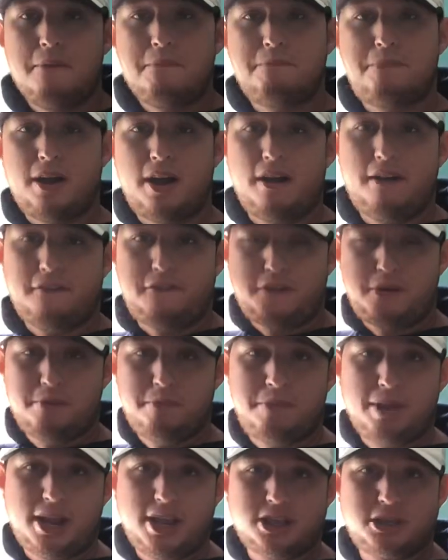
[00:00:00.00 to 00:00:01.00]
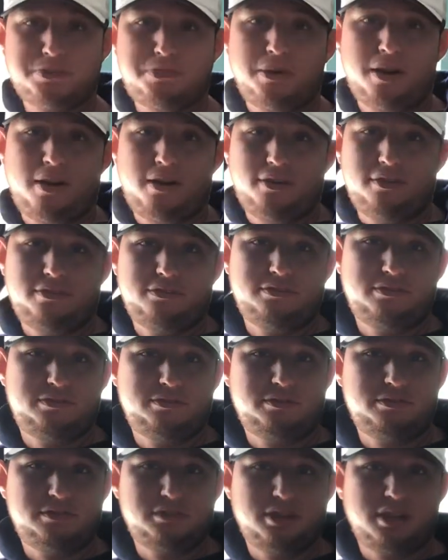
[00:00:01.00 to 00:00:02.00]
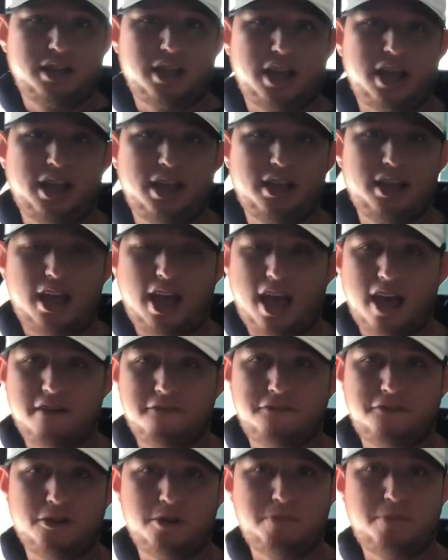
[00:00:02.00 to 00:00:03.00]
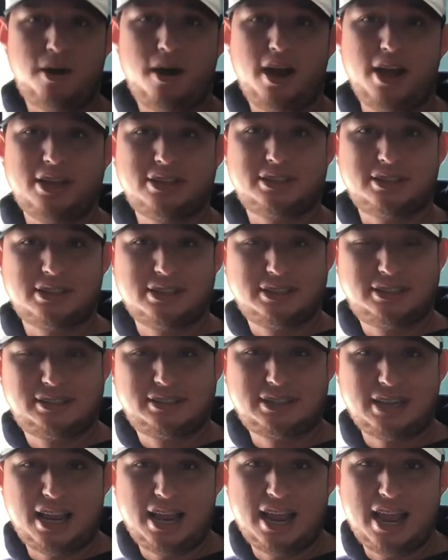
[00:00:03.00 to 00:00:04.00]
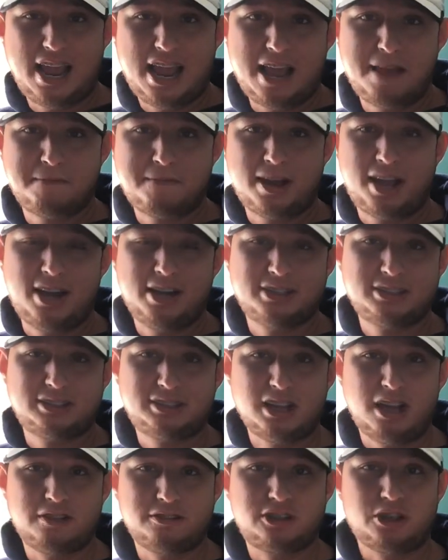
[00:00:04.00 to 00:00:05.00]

But for baseball, okay, and football, it's the same kind of stuff.